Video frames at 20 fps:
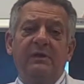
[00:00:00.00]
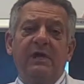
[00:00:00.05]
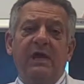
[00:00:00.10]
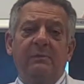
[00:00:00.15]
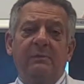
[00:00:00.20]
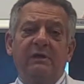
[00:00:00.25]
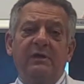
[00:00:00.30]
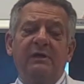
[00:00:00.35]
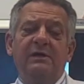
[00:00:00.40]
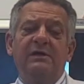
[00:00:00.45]

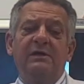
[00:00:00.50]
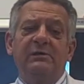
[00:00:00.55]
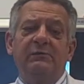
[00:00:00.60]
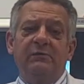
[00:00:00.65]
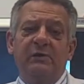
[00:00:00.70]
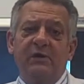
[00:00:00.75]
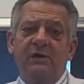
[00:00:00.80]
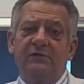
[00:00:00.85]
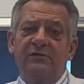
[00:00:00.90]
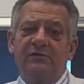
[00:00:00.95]
and we need to get
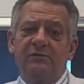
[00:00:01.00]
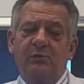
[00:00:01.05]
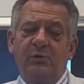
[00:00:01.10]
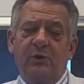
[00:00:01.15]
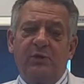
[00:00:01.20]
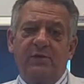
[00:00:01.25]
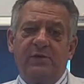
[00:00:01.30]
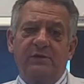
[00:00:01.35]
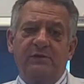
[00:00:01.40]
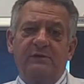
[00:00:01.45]
rid of the
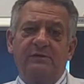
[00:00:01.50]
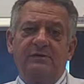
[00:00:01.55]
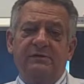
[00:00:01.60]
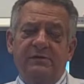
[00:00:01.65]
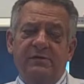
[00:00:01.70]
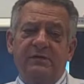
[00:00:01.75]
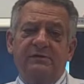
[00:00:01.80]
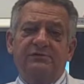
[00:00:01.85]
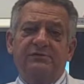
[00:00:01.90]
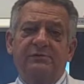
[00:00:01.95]
swelling in the
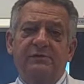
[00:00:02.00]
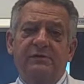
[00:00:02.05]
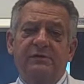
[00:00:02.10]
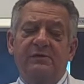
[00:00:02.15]
disc or